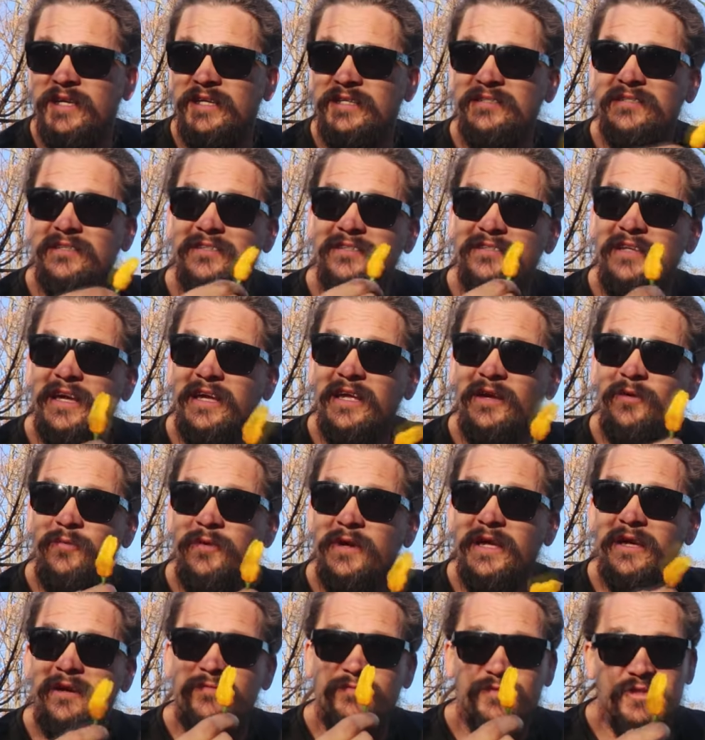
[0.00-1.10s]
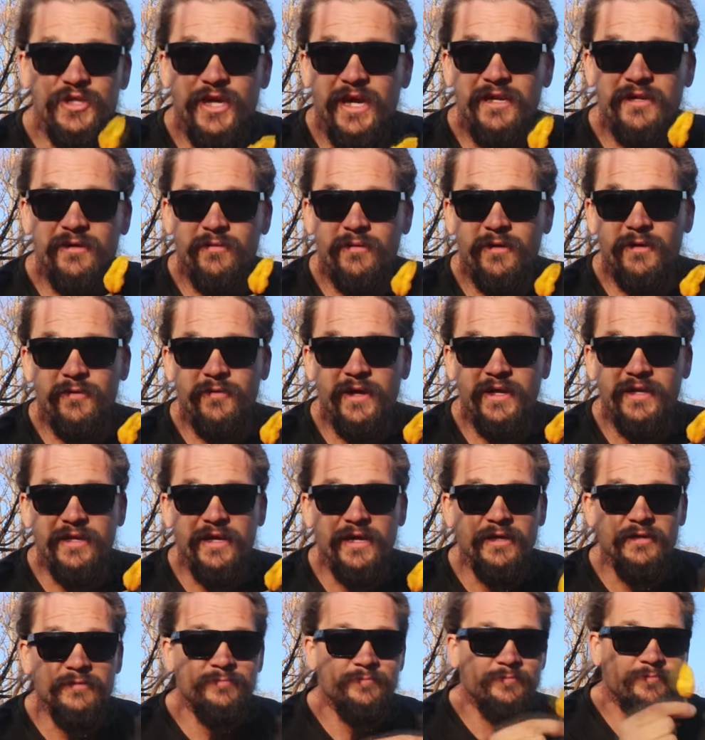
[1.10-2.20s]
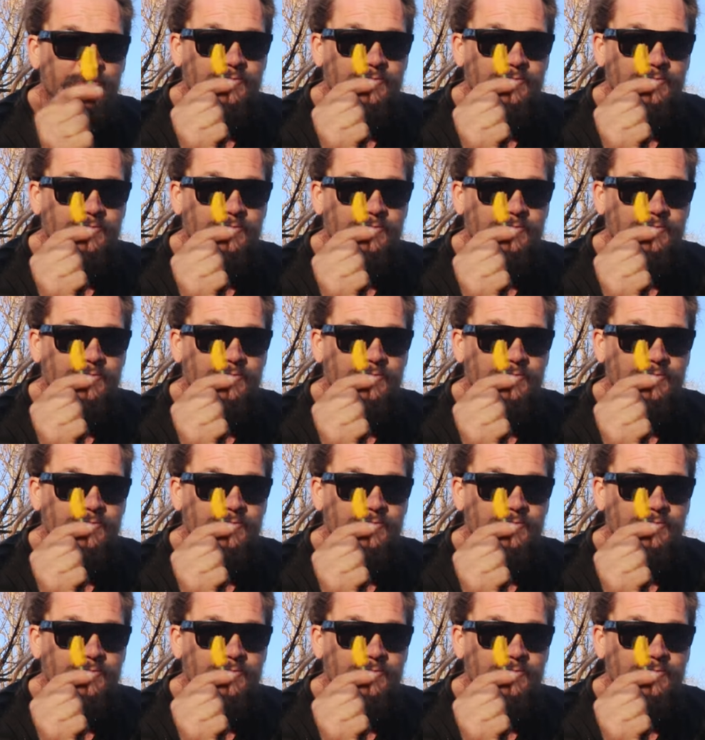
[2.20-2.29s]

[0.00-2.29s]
it's the second week of January right now.